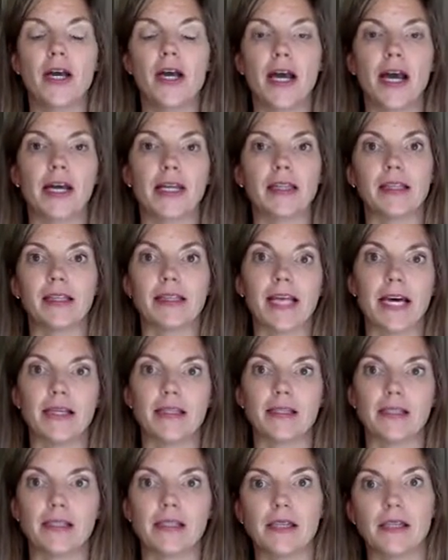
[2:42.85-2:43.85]
and
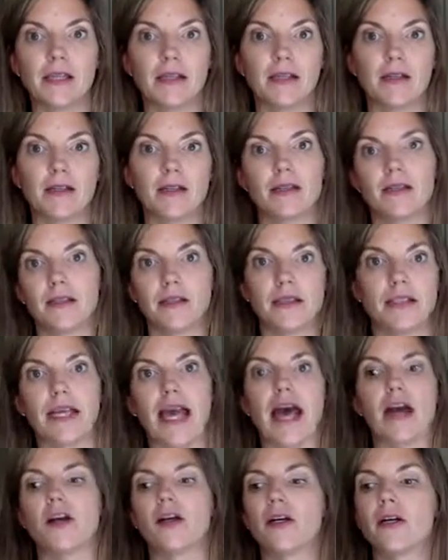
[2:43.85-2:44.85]
less
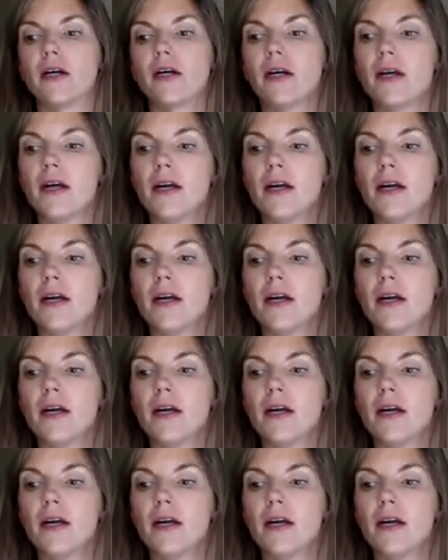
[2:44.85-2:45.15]
scattered.